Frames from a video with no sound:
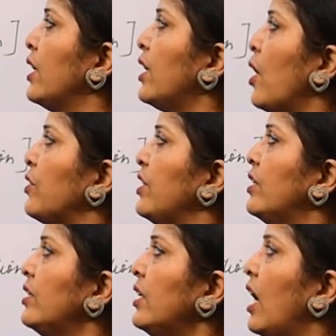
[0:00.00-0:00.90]
Now
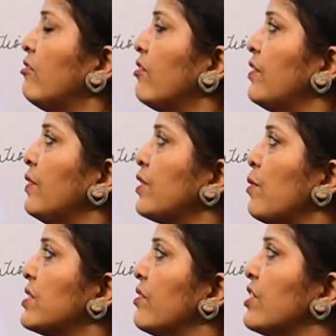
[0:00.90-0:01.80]
here our 5th
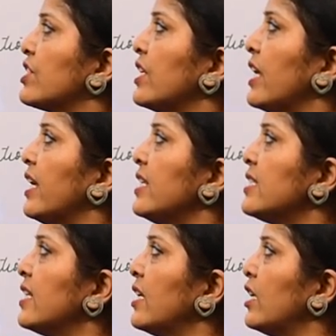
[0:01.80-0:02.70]
observation is